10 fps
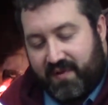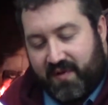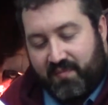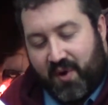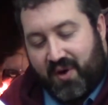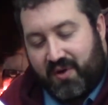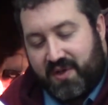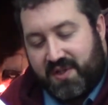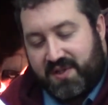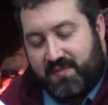if
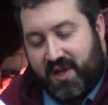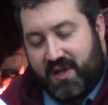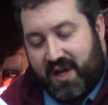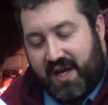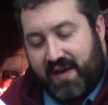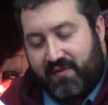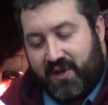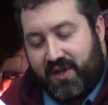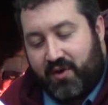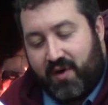Martin could spend night
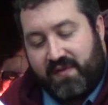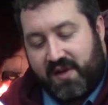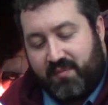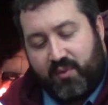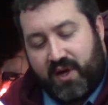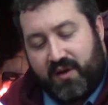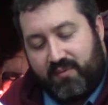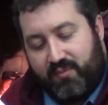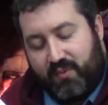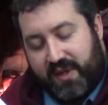after night carving at a
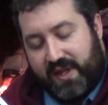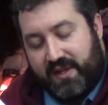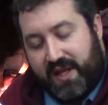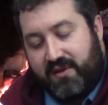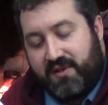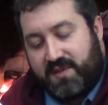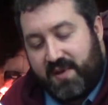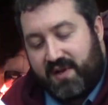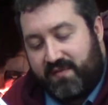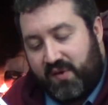brick, well, then they
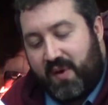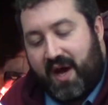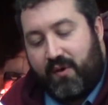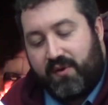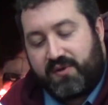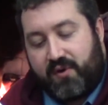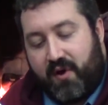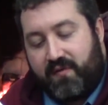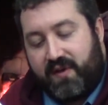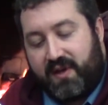could spend a few
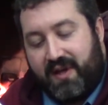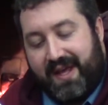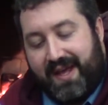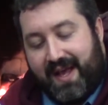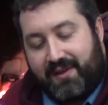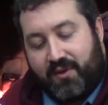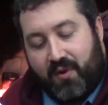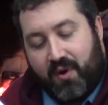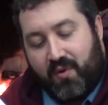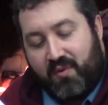hours carving
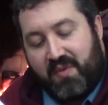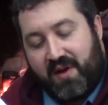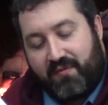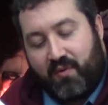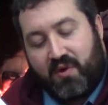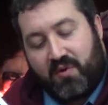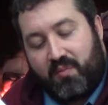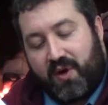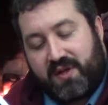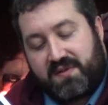at their own
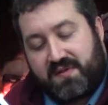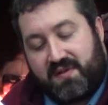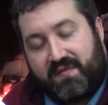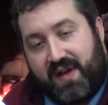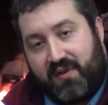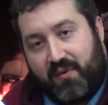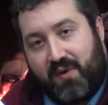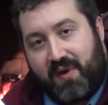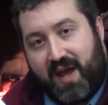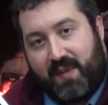metaphorical bricks to
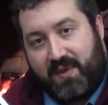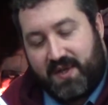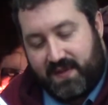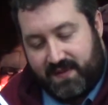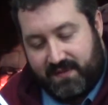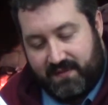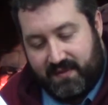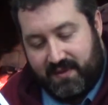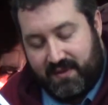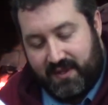find their own
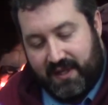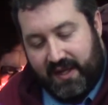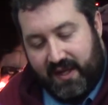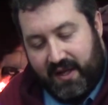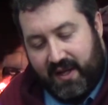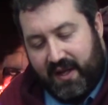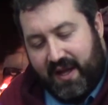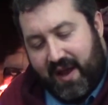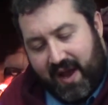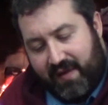happiness.
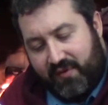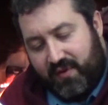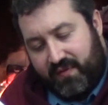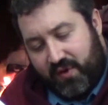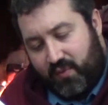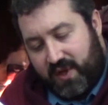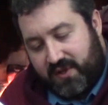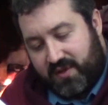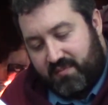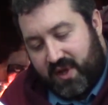After a
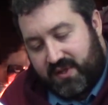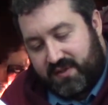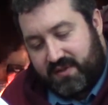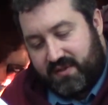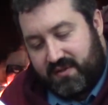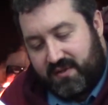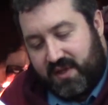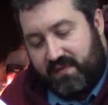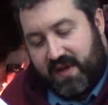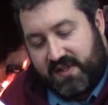few weeks or months,
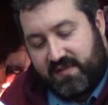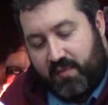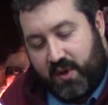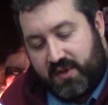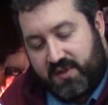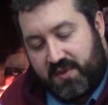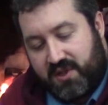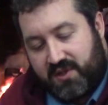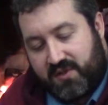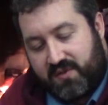the effects of
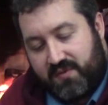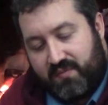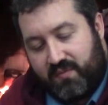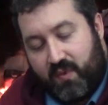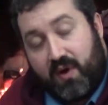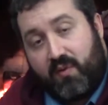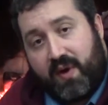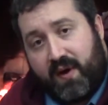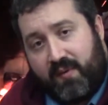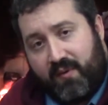Martin's speeches
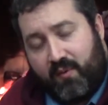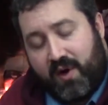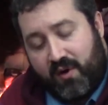wear away.